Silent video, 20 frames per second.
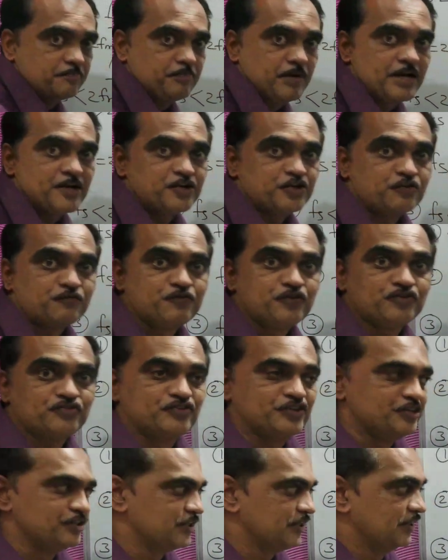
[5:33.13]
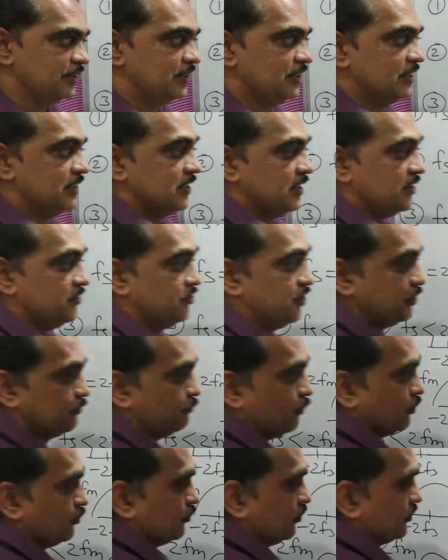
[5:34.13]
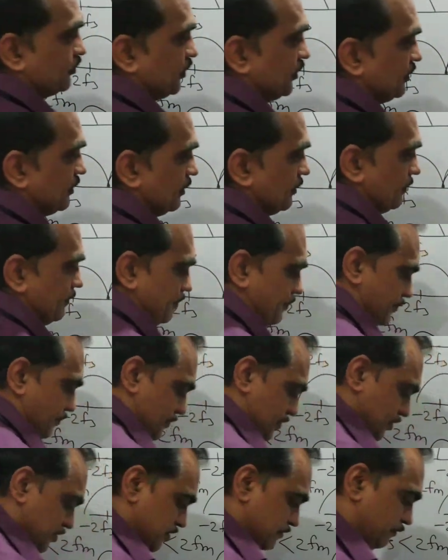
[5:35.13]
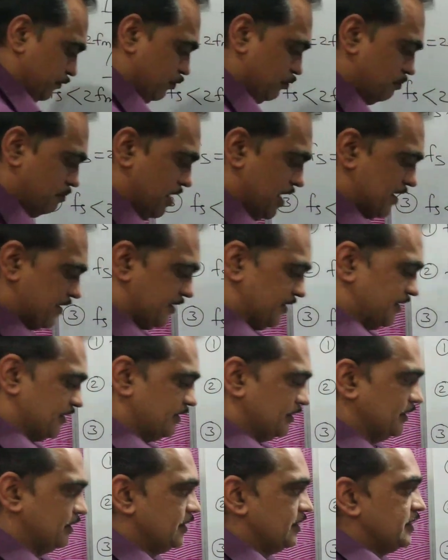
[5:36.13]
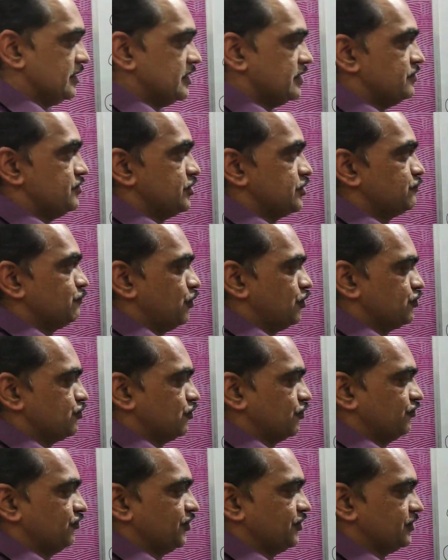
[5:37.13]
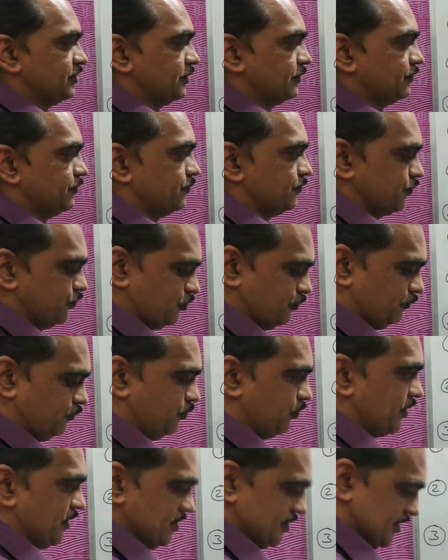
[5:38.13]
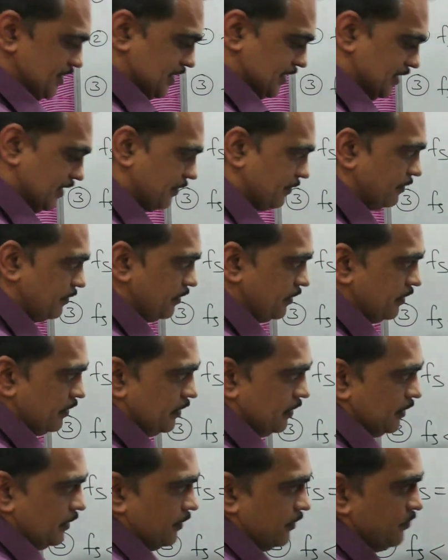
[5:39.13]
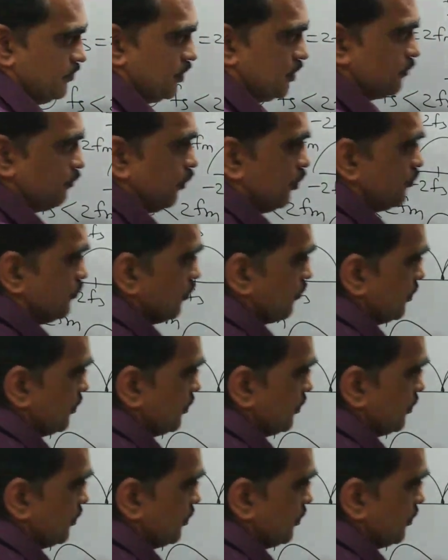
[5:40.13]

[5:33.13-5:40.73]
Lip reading: part of your signal. This was your signal. This, if you mark it, this was your signal. So if you can see, this was your